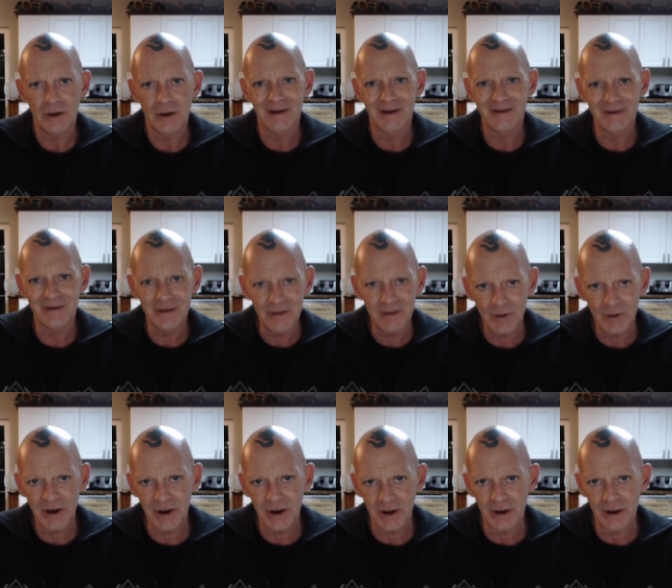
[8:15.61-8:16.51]

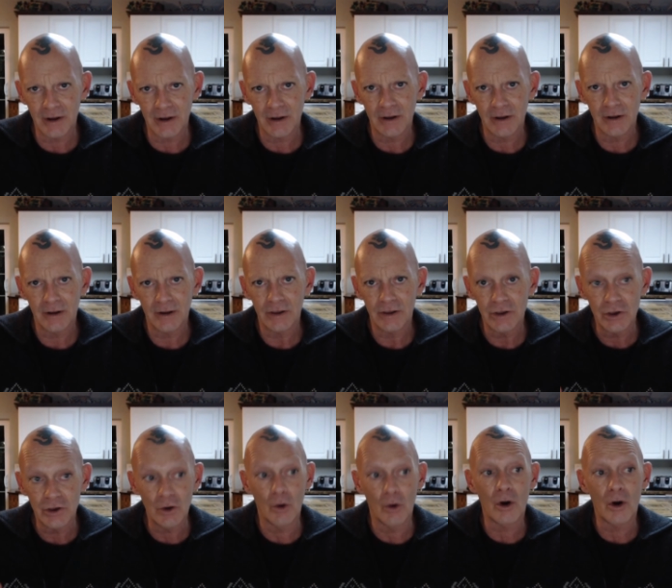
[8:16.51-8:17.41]
limiting
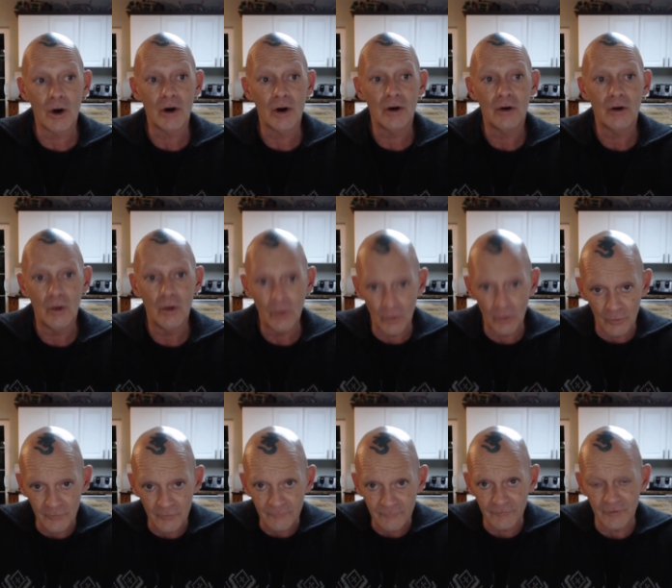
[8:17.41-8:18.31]
your
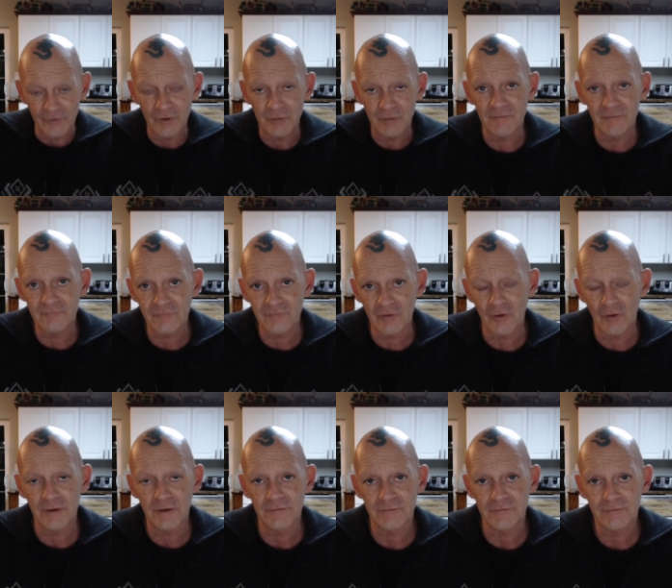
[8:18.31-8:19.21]
own freedom of
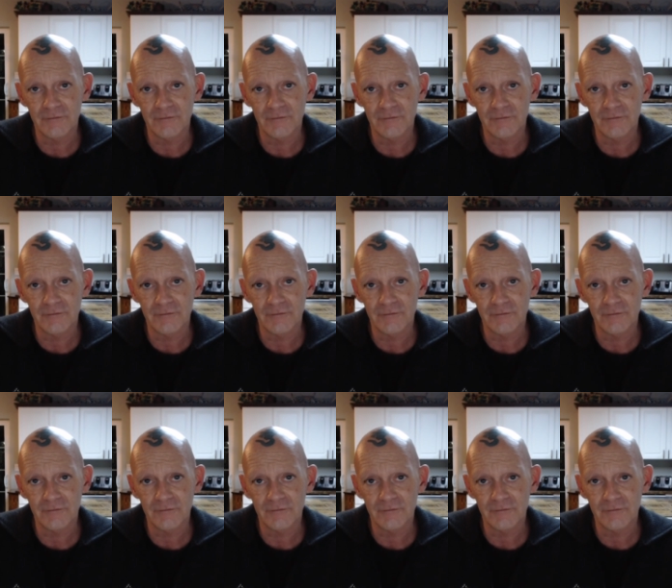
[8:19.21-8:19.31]
choice.